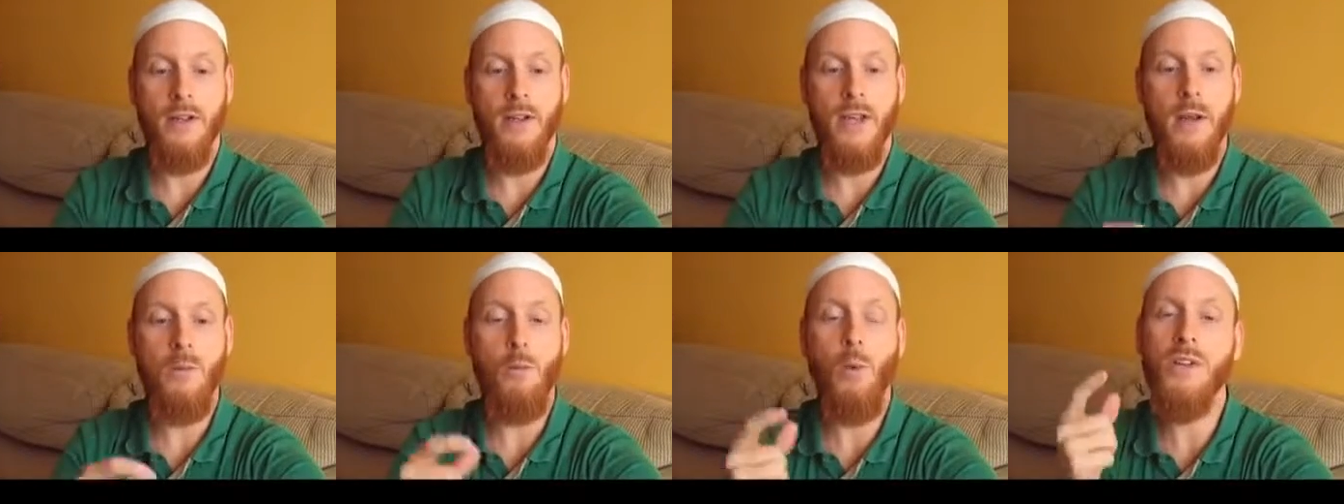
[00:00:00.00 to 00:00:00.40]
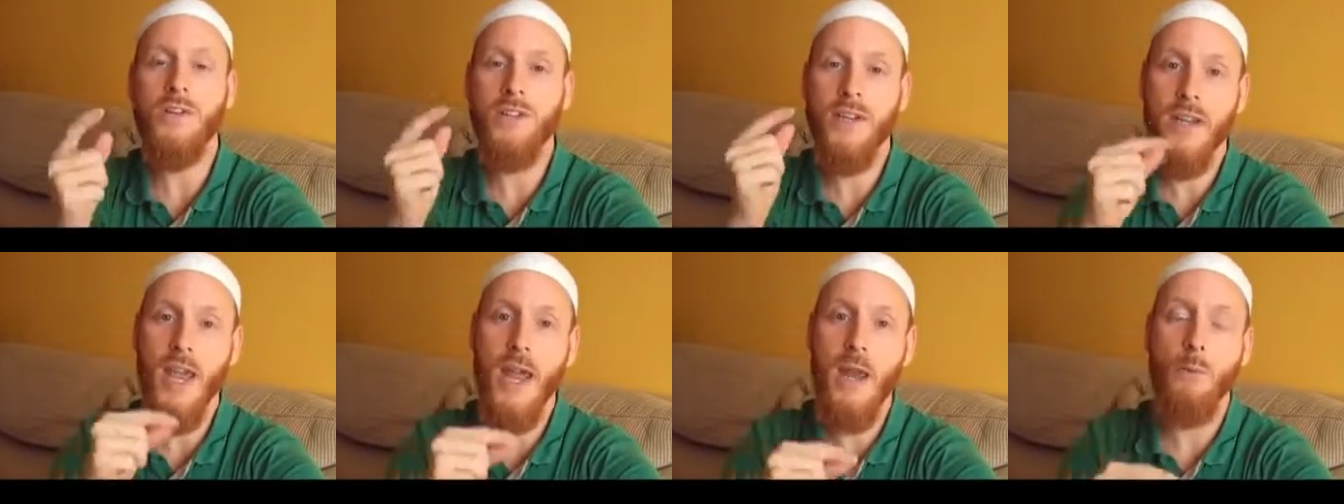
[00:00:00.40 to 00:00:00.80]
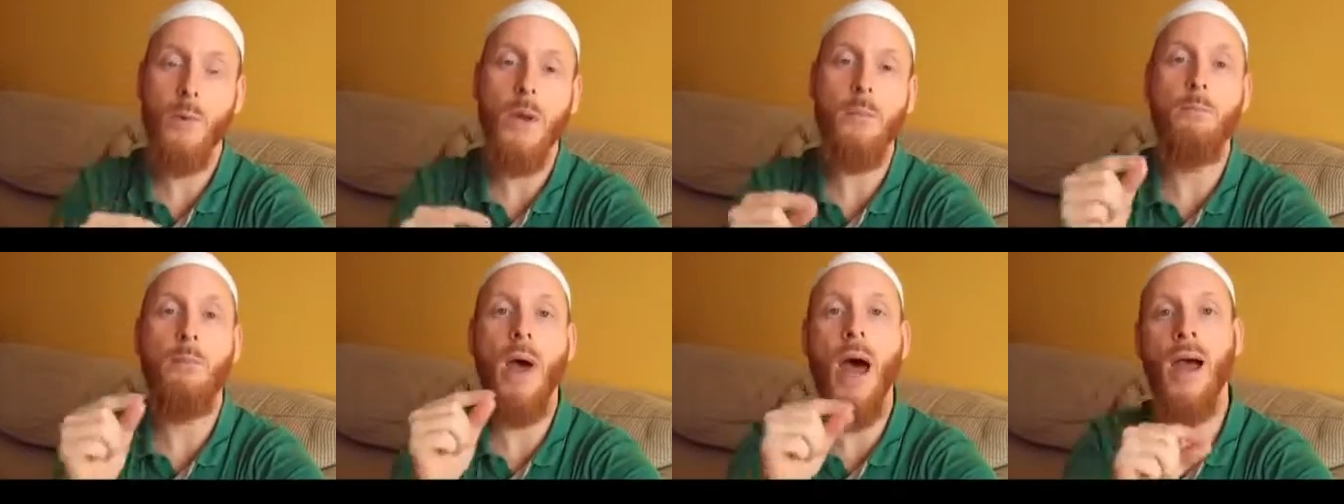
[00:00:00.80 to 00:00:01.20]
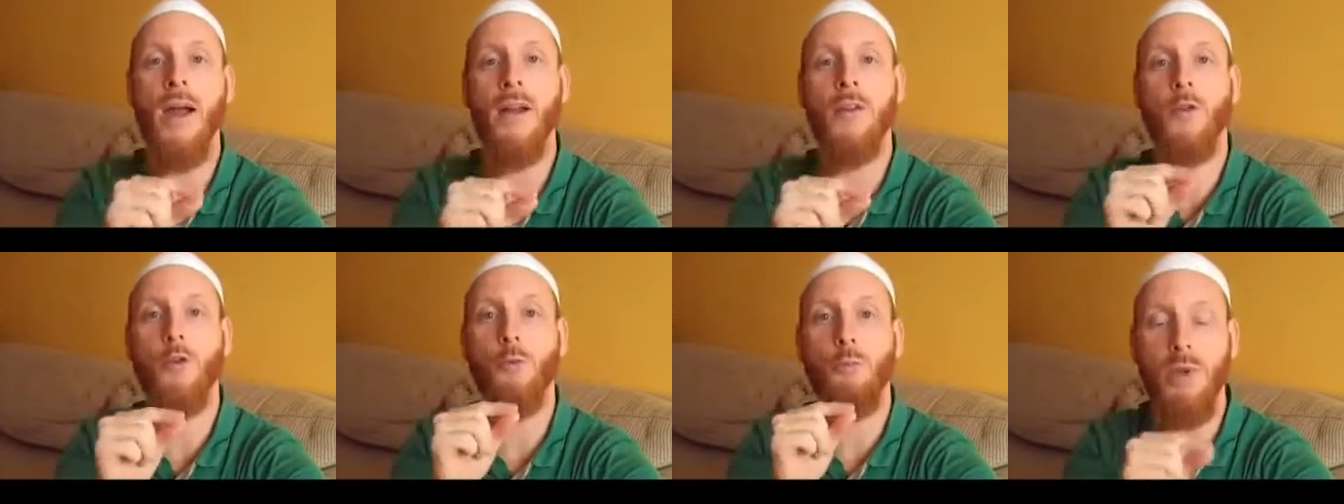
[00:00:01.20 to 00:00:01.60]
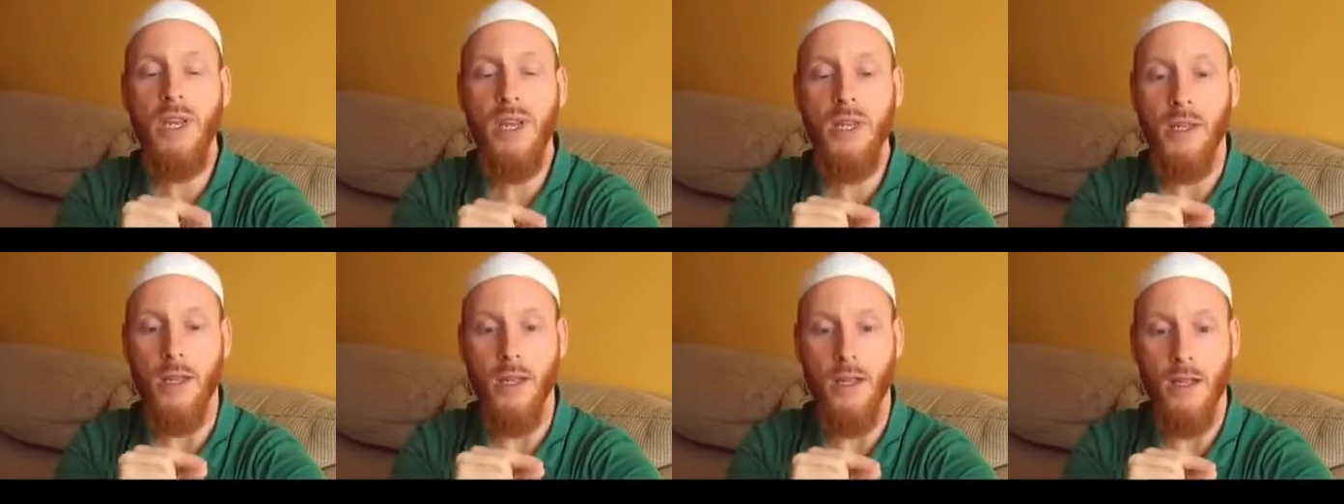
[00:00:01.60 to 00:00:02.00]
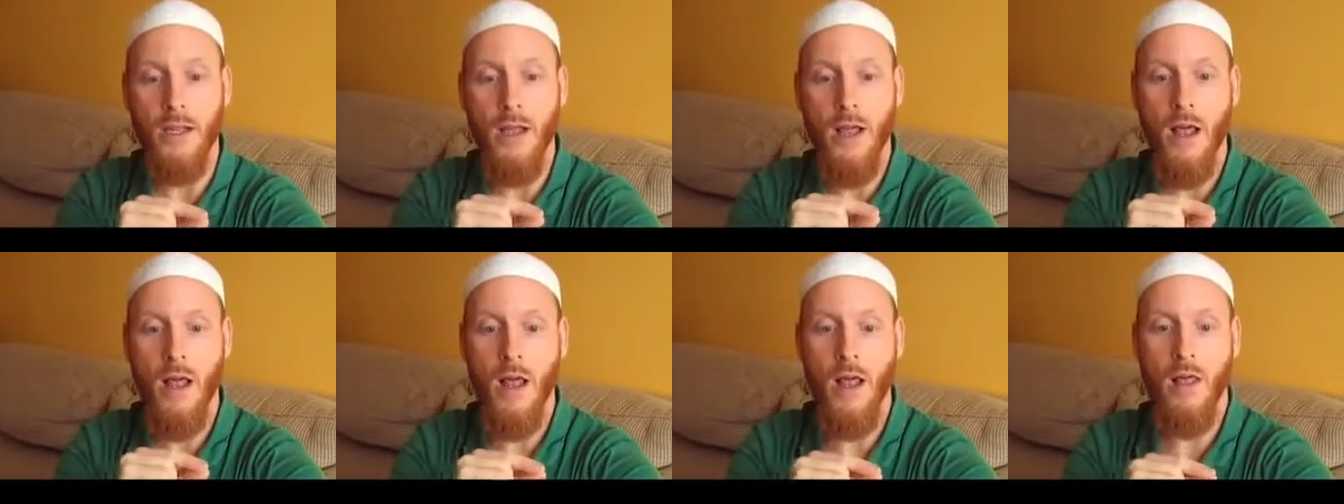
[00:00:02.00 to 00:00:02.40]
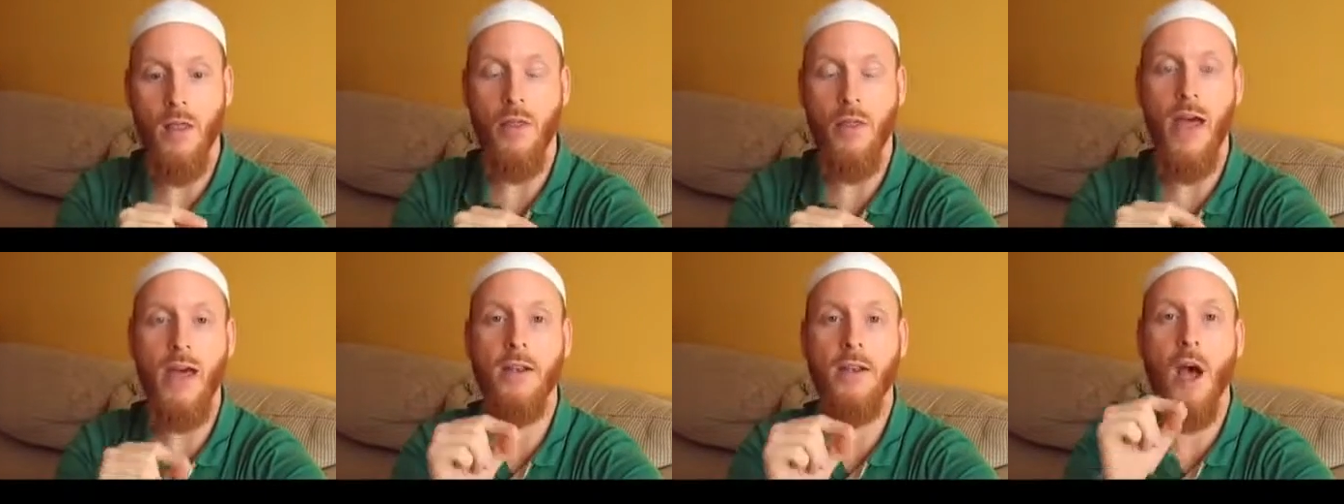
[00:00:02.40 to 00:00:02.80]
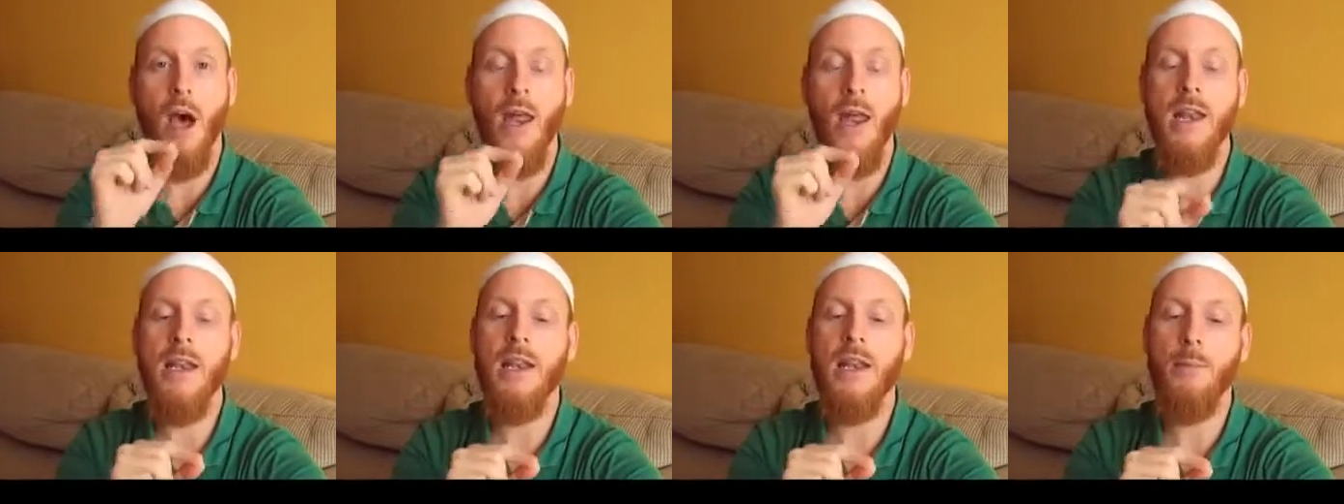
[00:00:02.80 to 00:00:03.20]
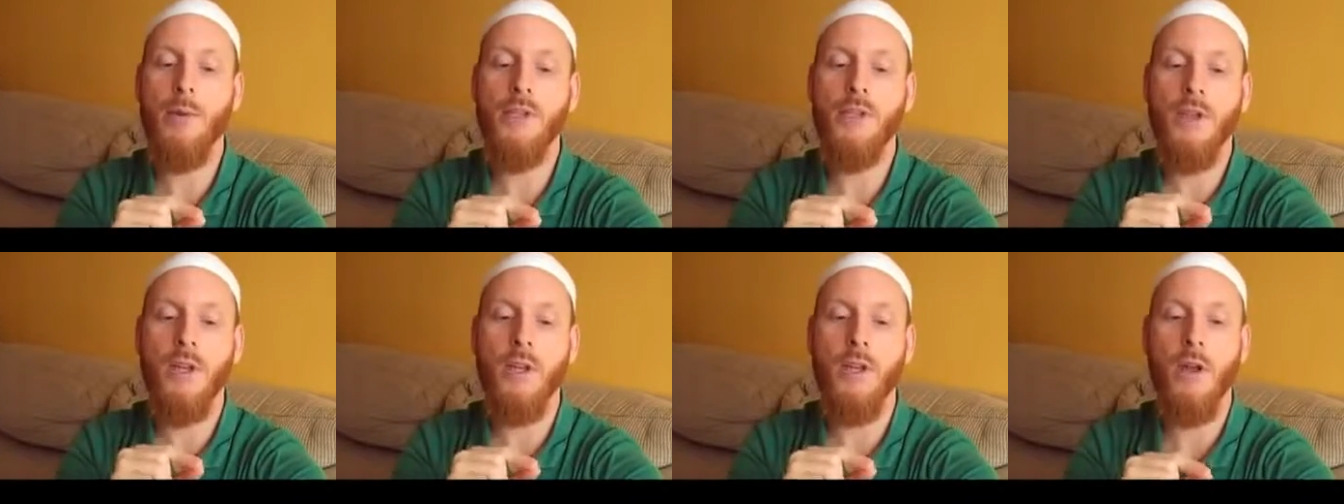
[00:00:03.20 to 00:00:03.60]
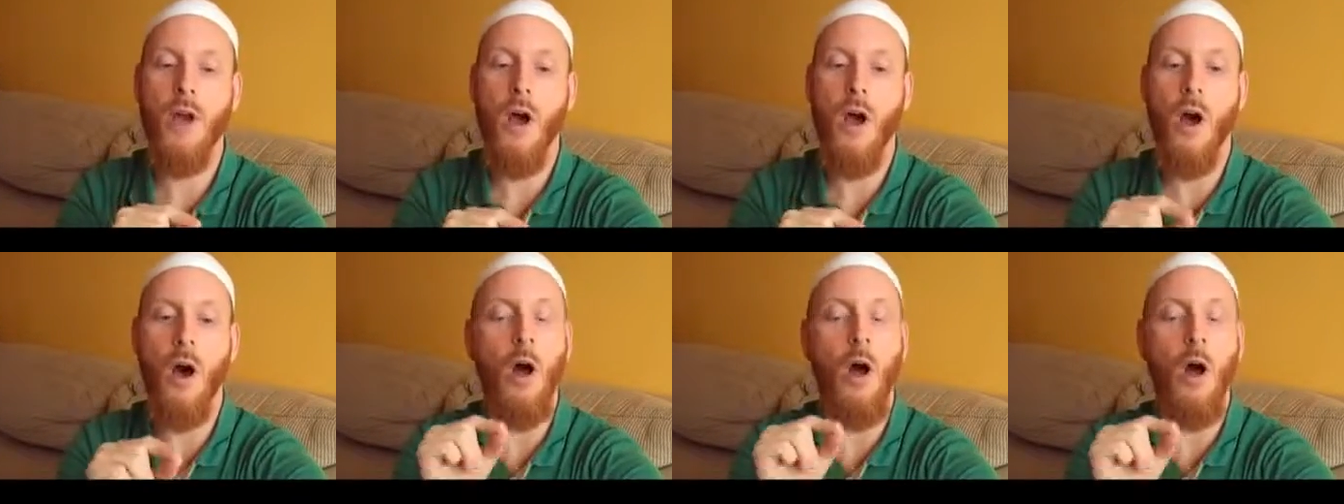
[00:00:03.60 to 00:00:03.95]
he once again went back to being that unlimited,